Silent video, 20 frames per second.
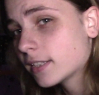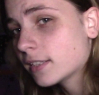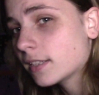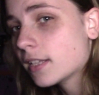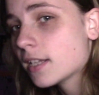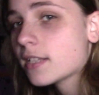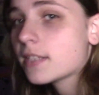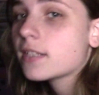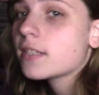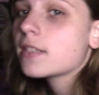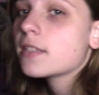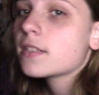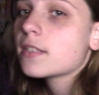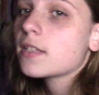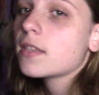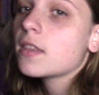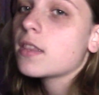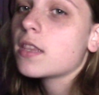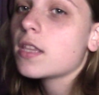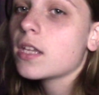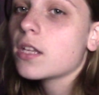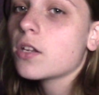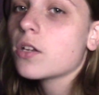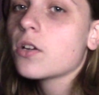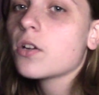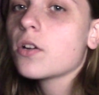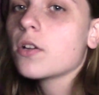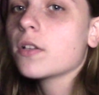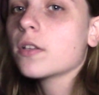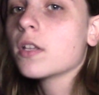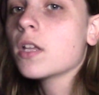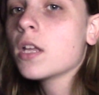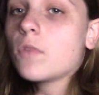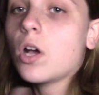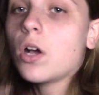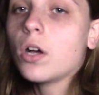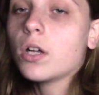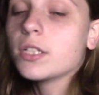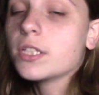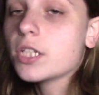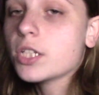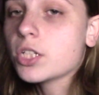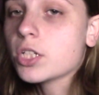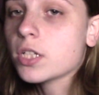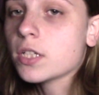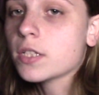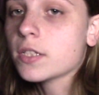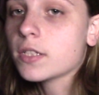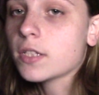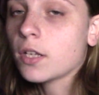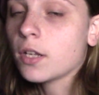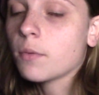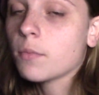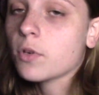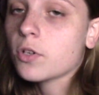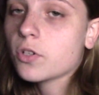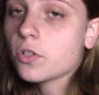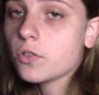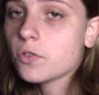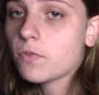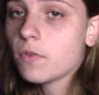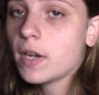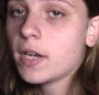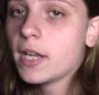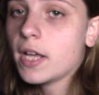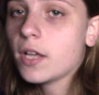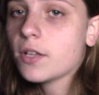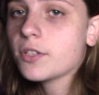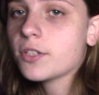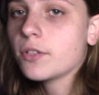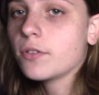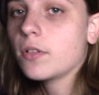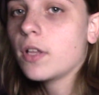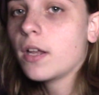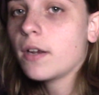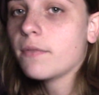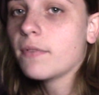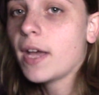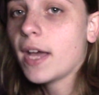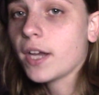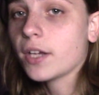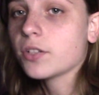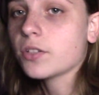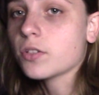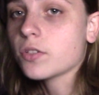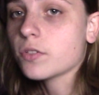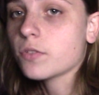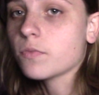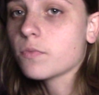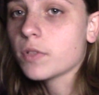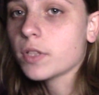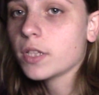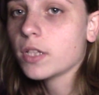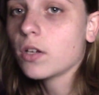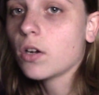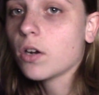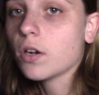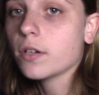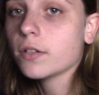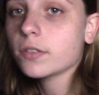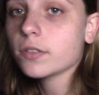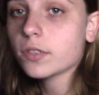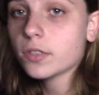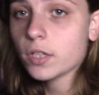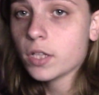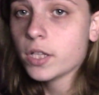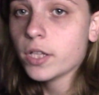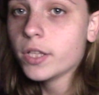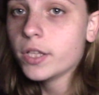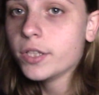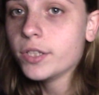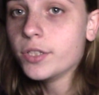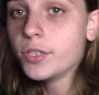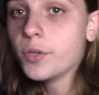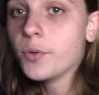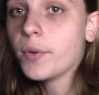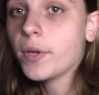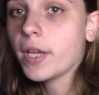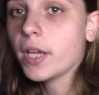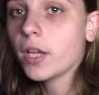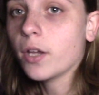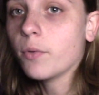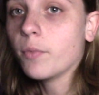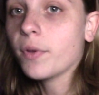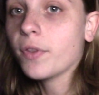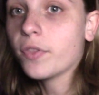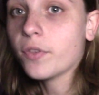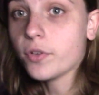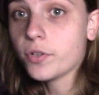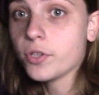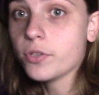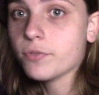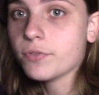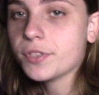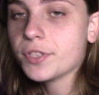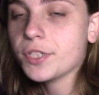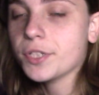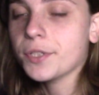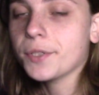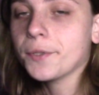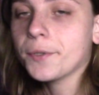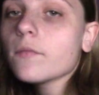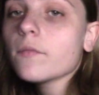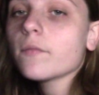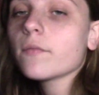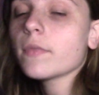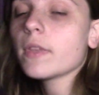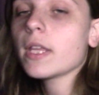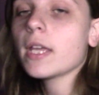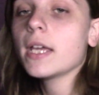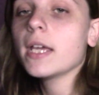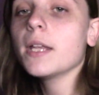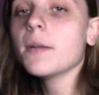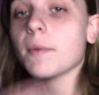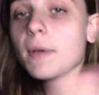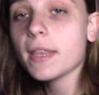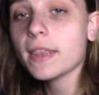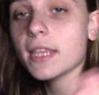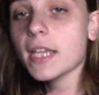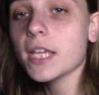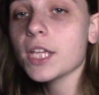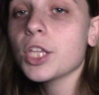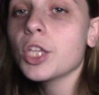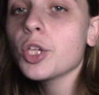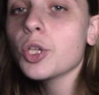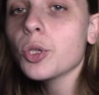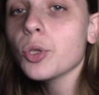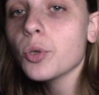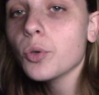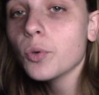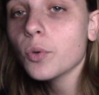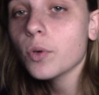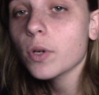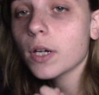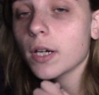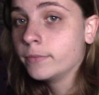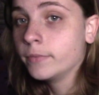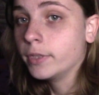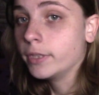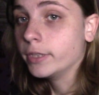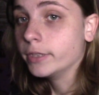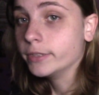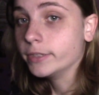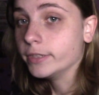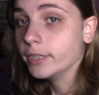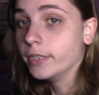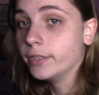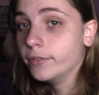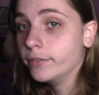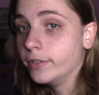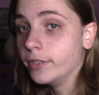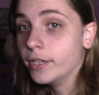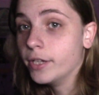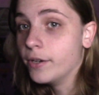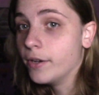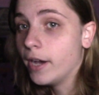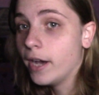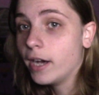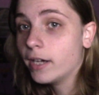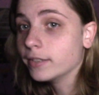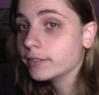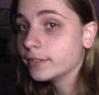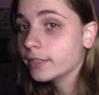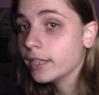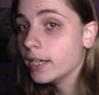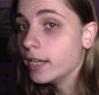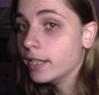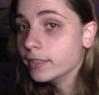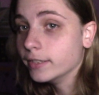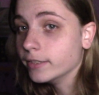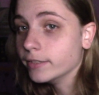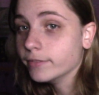lessons and theater and auditions and commercials right now, so a lot of actors really aren't doing what they're used to. Anyway, thank you. I don't know how to end a